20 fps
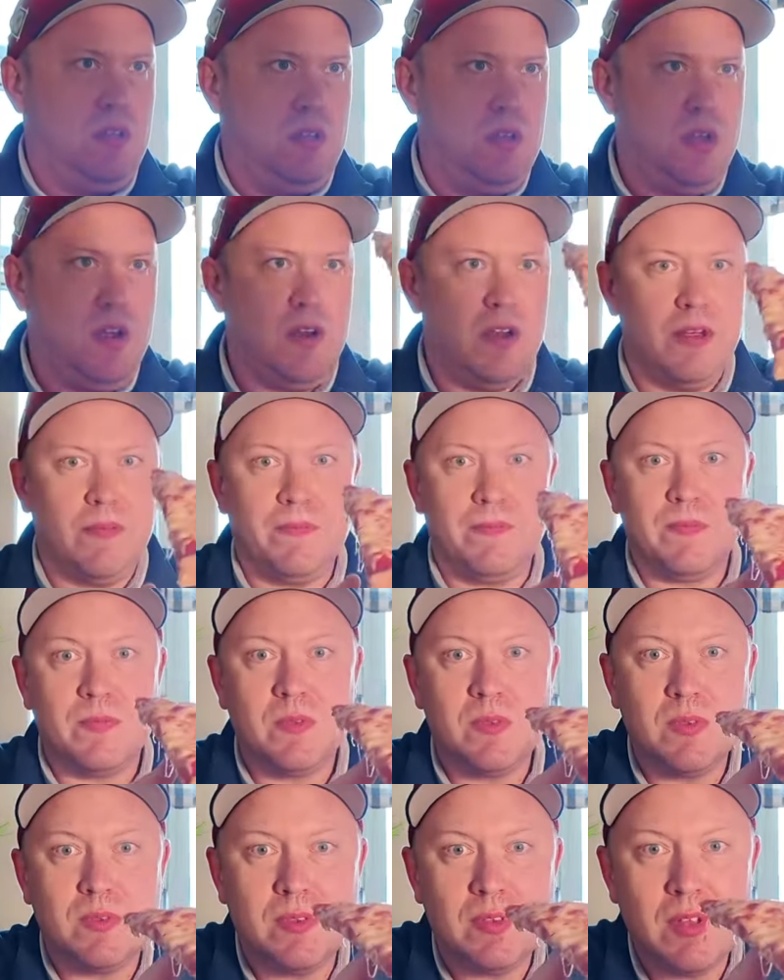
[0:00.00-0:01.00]
All right,
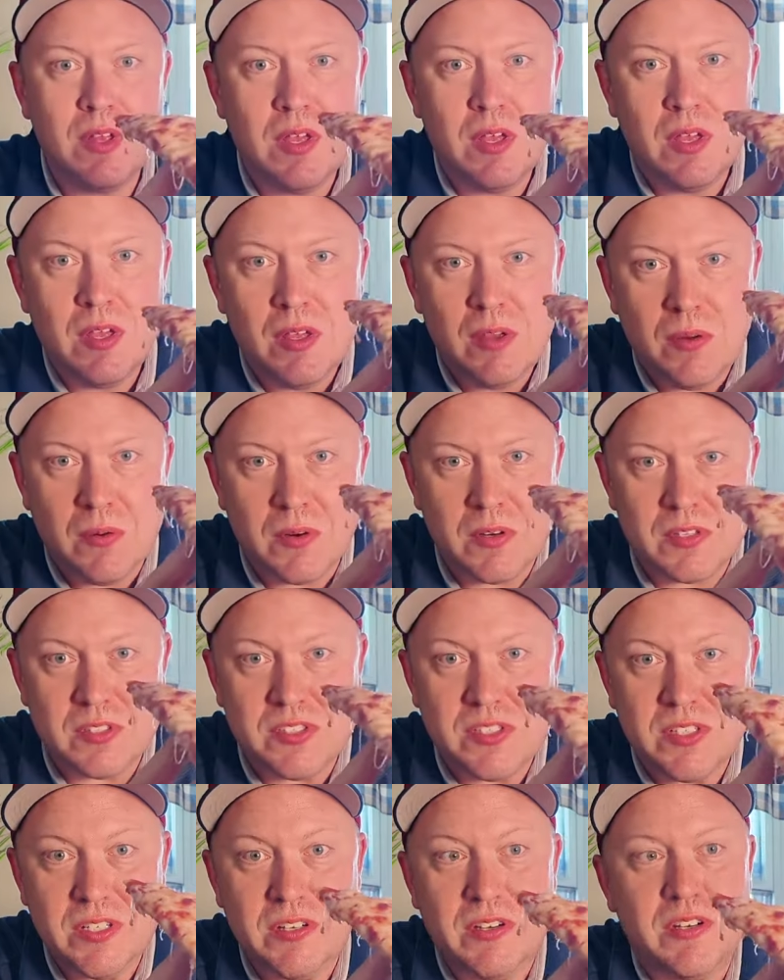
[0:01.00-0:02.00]
we're in
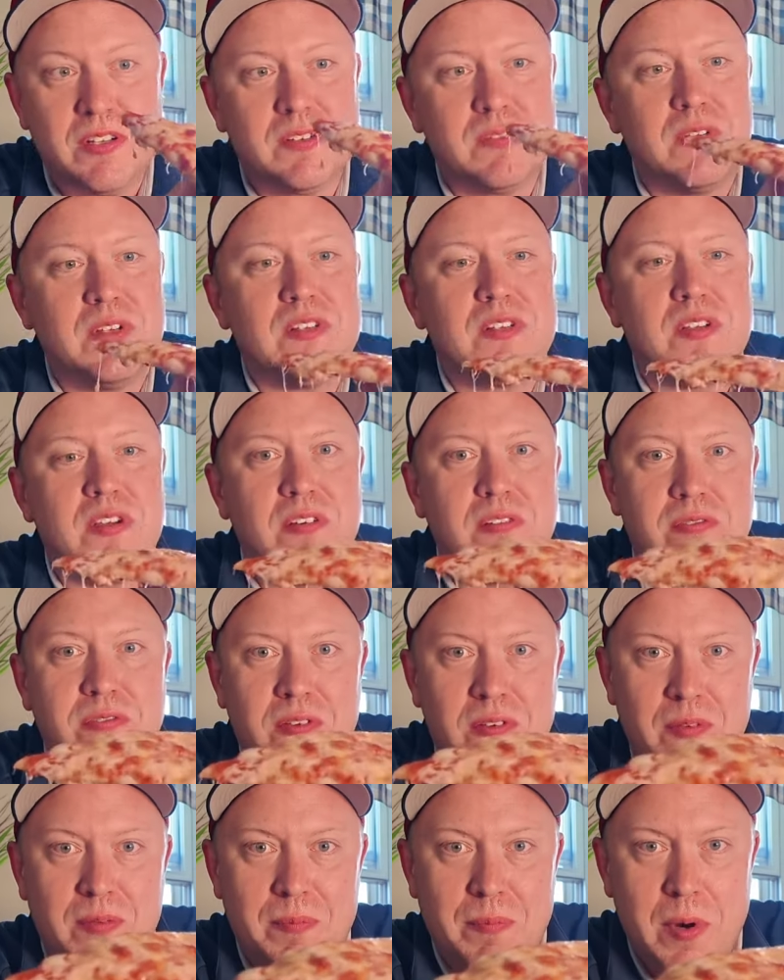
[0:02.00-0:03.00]
serious risk
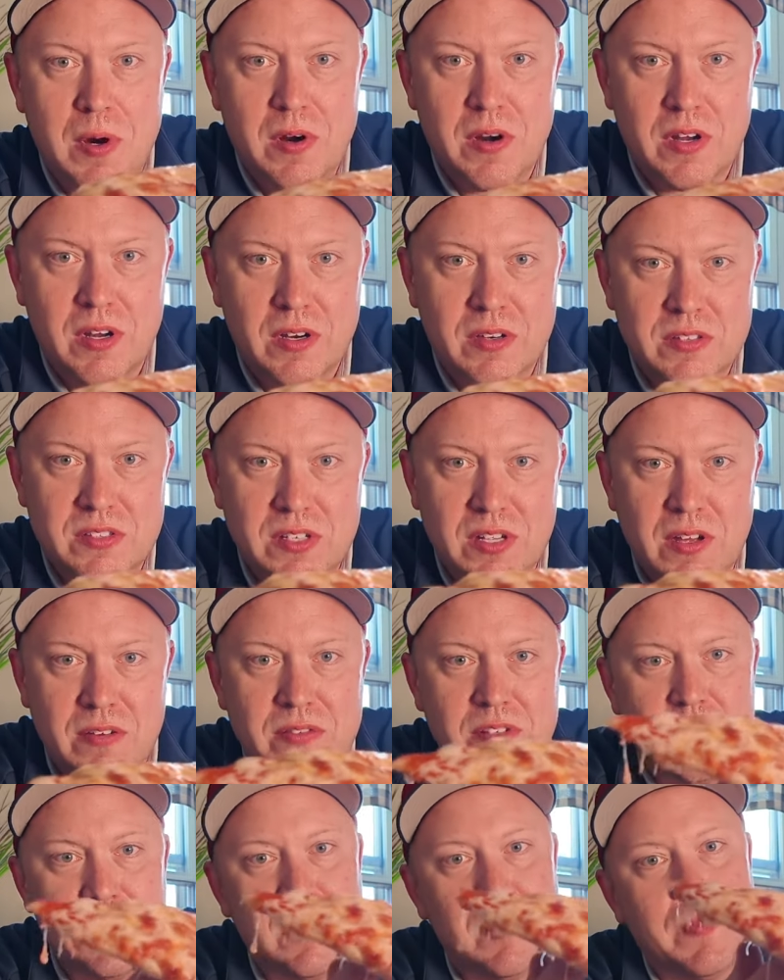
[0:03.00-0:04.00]
of burning
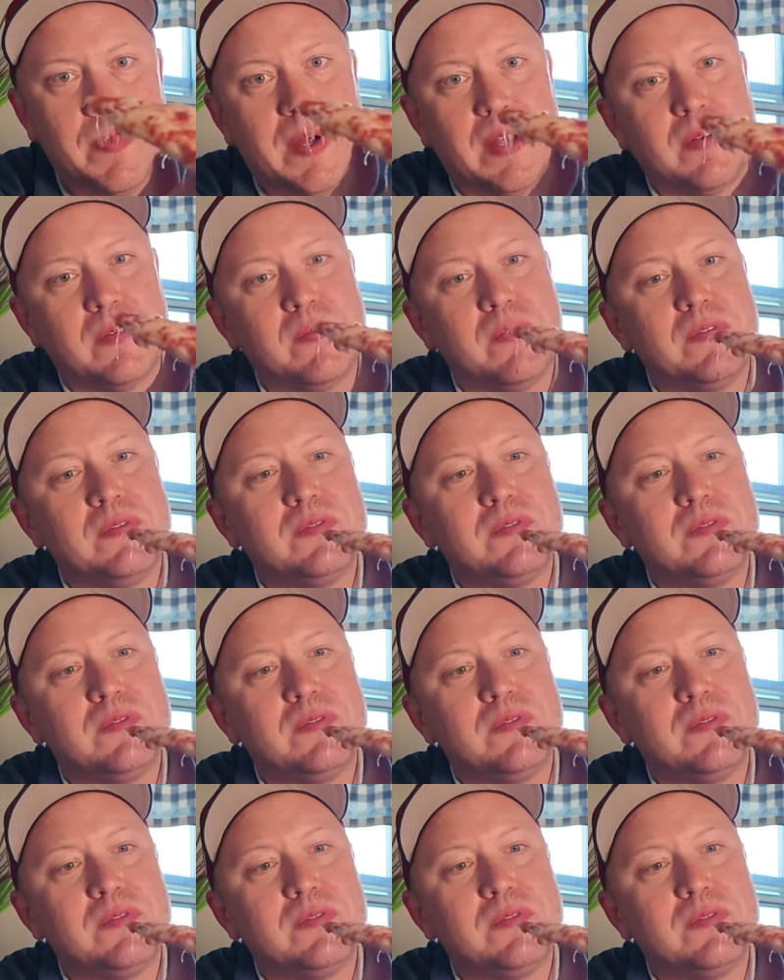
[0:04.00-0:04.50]
ourselves here, but